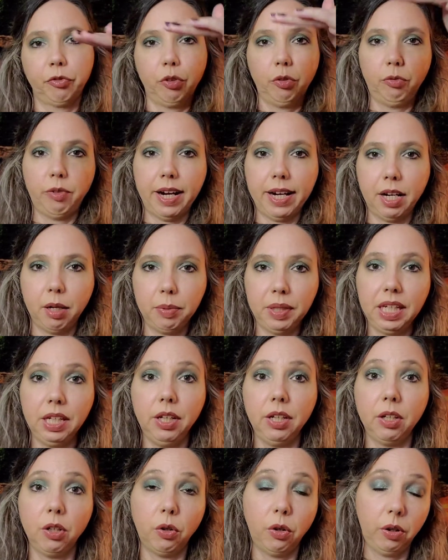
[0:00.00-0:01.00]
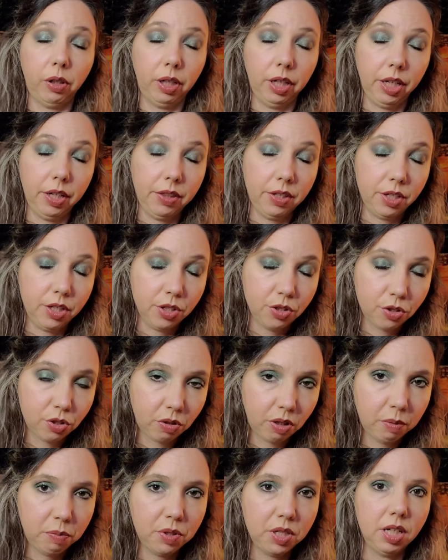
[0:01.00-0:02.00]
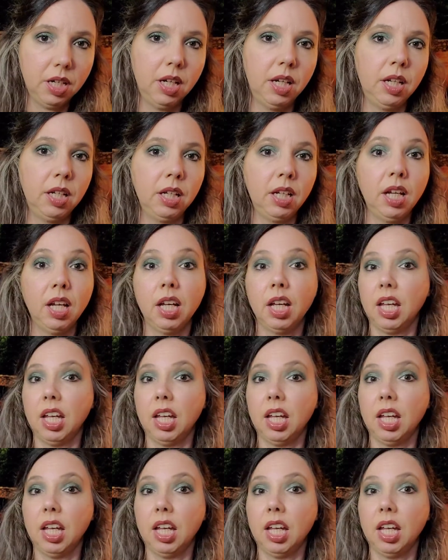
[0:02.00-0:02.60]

right up here or in the description,